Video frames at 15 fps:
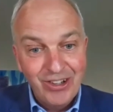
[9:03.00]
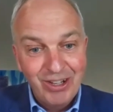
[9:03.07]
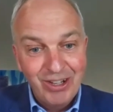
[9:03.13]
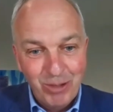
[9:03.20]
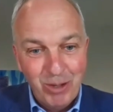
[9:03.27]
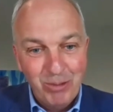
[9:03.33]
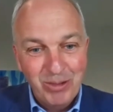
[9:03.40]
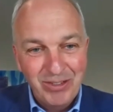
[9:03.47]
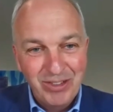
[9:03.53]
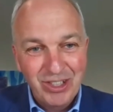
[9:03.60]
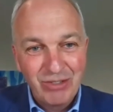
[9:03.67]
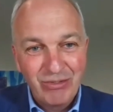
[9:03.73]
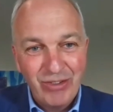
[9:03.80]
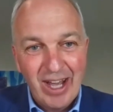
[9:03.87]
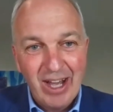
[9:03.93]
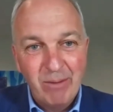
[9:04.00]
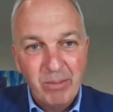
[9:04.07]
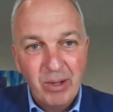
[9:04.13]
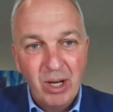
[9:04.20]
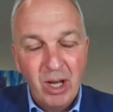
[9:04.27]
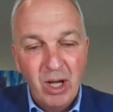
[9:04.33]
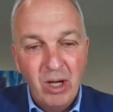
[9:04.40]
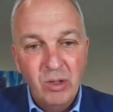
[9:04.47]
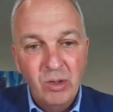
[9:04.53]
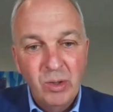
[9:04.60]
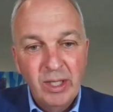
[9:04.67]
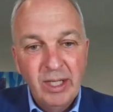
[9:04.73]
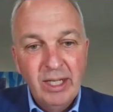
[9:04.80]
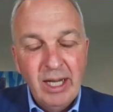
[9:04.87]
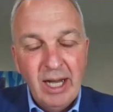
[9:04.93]
that what we just found below
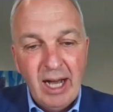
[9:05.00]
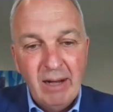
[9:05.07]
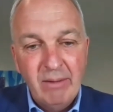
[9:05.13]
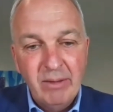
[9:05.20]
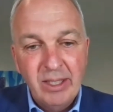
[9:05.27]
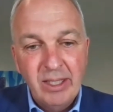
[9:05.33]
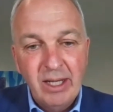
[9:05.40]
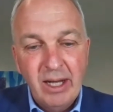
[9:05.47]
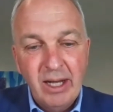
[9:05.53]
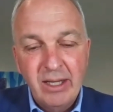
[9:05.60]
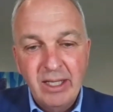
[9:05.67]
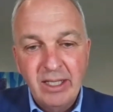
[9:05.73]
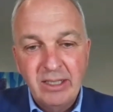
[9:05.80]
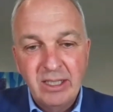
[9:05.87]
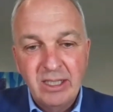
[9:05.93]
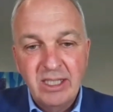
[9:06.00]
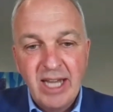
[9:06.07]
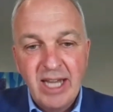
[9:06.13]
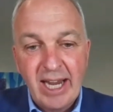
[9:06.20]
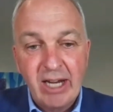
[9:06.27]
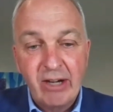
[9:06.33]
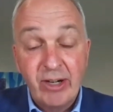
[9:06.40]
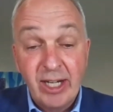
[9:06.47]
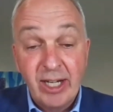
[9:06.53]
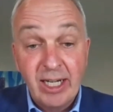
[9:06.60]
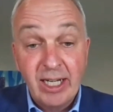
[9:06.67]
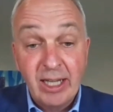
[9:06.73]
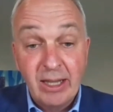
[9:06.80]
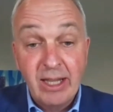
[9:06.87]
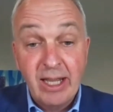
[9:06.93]
are these
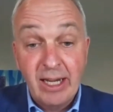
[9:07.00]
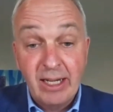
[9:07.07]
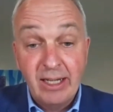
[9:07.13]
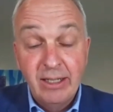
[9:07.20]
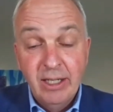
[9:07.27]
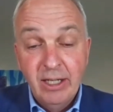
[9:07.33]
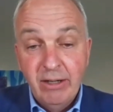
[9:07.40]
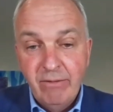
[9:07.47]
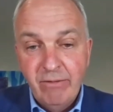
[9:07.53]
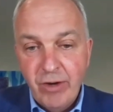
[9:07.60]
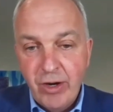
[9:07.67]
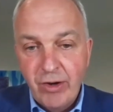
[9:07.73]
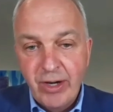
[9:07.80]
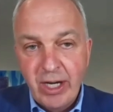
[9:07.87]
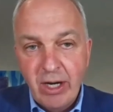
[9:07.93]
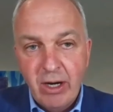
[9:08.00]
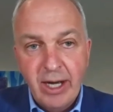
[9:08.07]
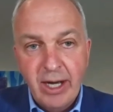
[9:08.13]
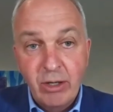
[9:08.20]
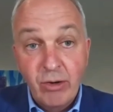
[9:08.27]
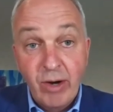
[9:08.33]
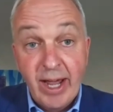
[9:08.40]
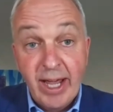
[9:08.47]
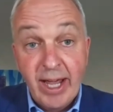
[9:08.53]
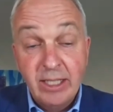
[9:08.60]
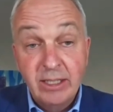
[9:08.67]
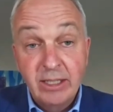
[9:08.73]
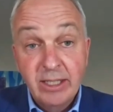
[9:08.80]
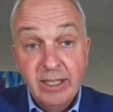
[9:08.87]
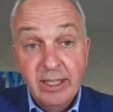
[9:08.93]
staggeringly thick, very high
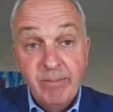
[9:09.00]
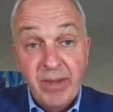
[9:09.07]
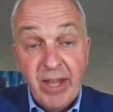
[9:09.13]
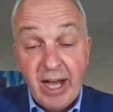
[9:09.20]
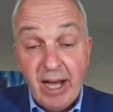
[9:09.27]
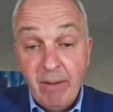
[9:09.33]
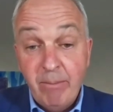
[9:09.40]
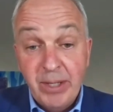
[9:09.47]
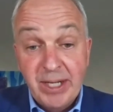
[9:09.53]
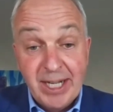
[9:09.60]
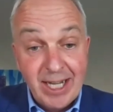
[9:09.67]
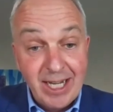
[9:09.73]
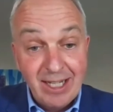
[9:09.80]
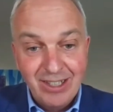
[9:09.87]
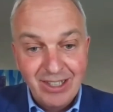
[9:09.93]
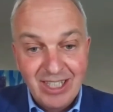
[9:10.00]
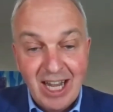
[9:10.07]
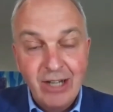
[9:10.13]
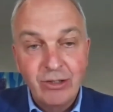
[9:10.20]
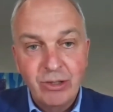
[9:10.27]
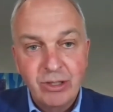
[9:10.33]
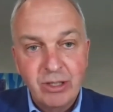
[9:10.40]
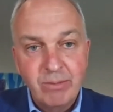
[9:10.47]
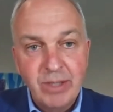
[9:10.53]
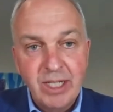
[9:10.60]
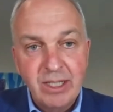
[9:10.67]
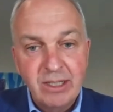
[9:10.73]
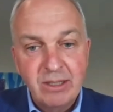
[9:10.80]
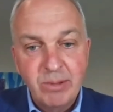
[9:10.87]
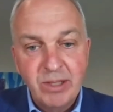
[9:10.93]
grades beneath us, hundreds of
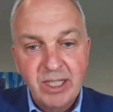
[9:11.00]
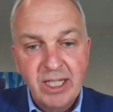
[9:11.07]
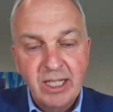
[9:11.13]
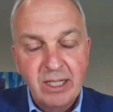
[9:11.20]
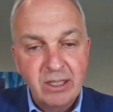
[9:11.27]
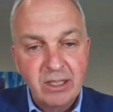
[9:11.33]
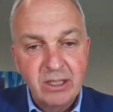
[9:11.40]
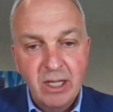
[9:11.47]
meters beneath us.